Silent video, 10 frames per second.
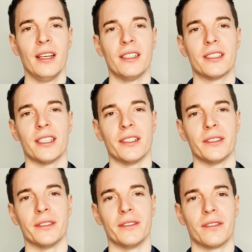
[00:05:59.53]

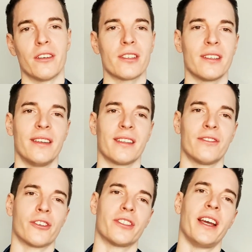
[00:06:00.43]
So those clinical
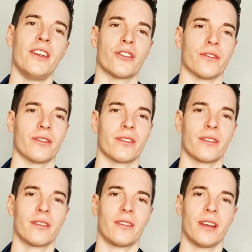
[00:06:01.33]

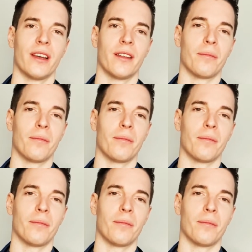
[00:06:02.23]
rotations in